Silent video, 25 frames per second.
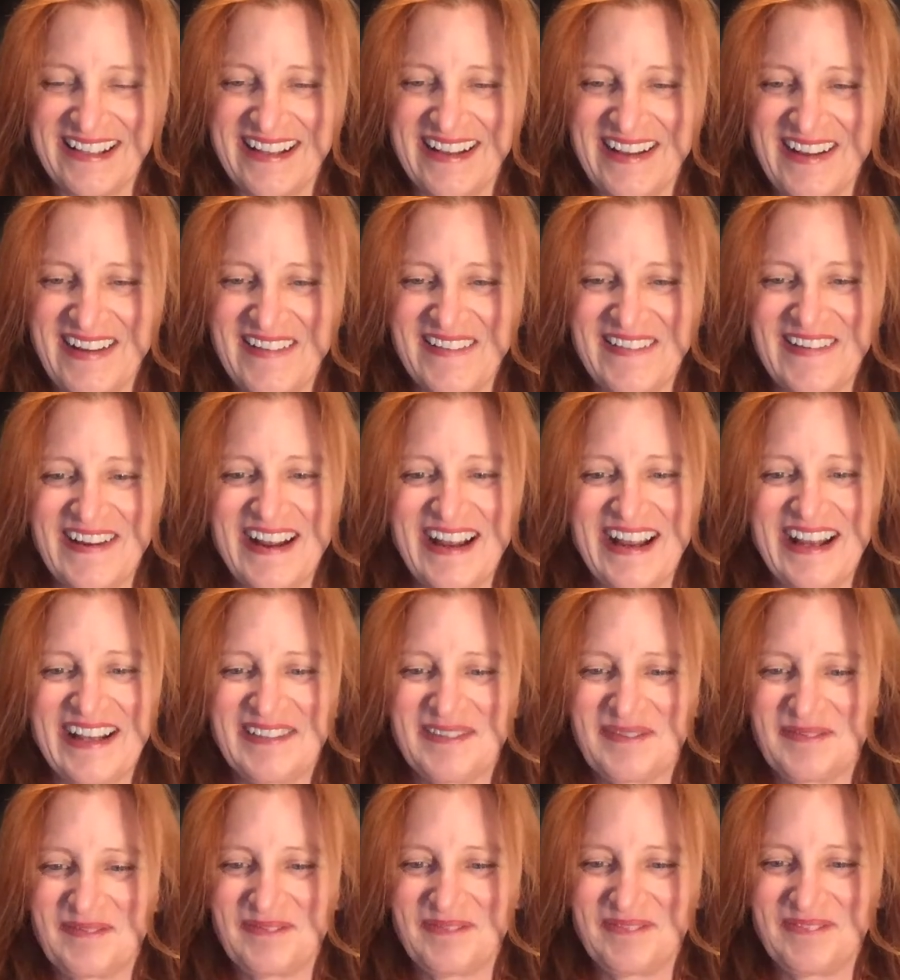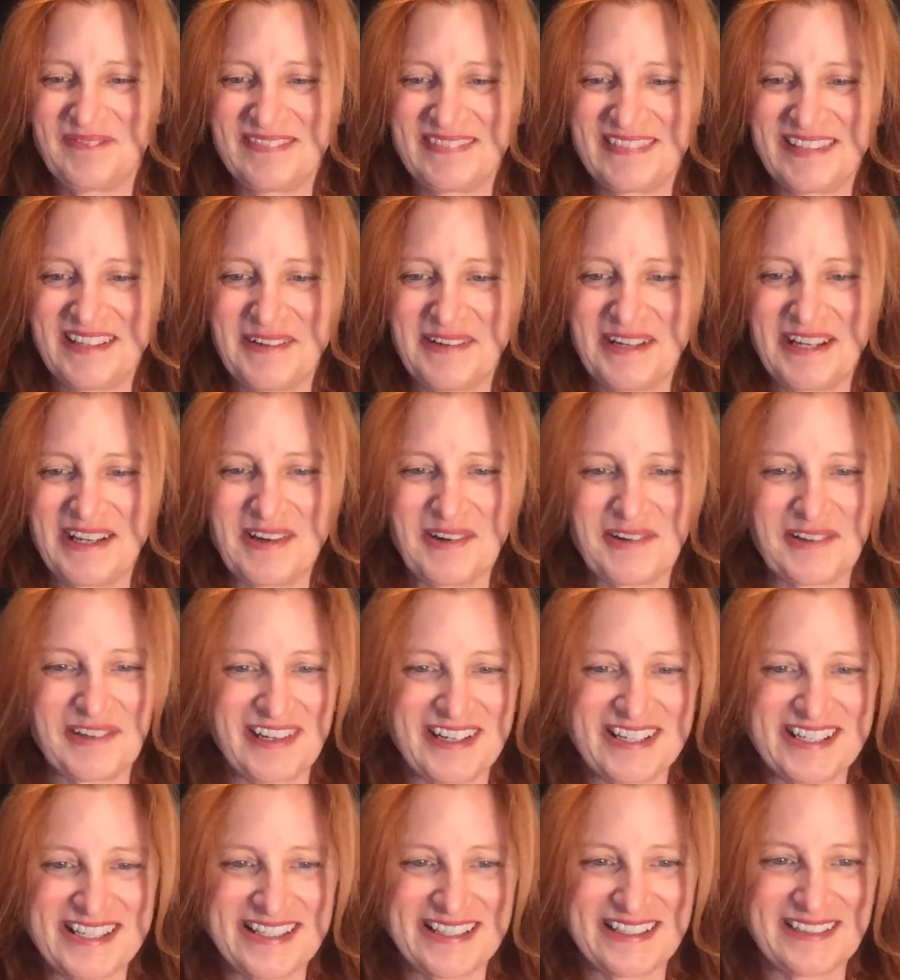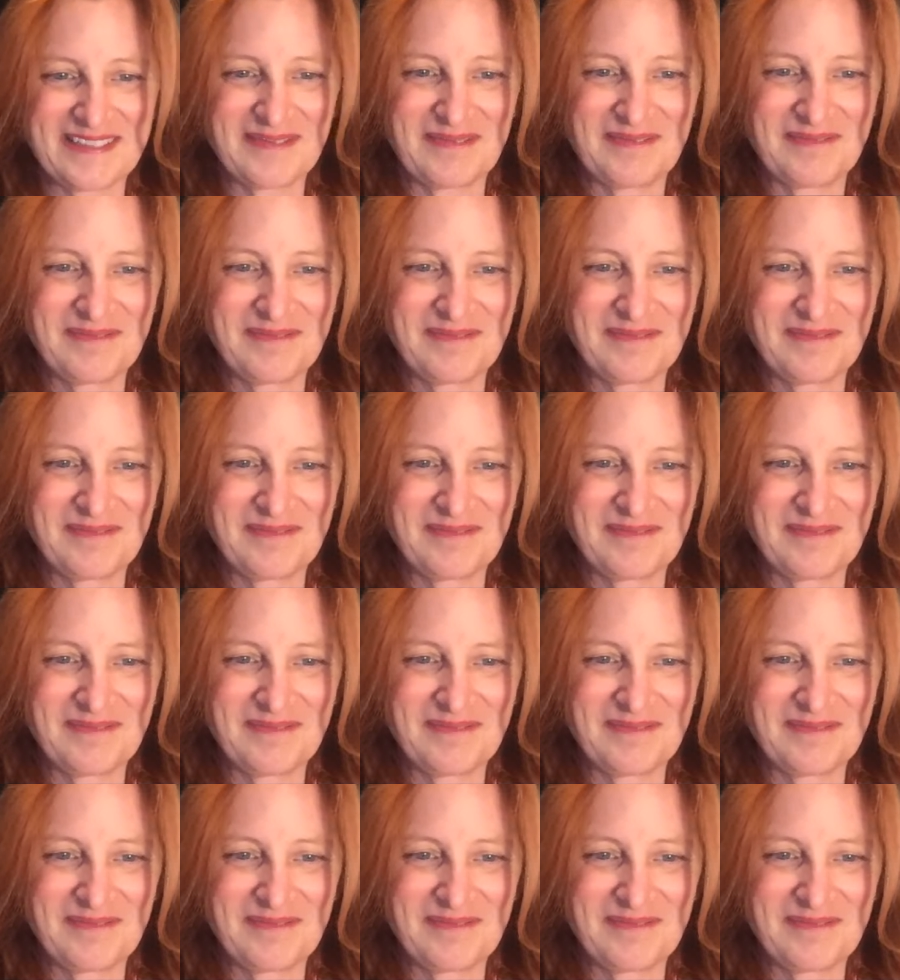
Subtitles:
All right. There we go, Chris.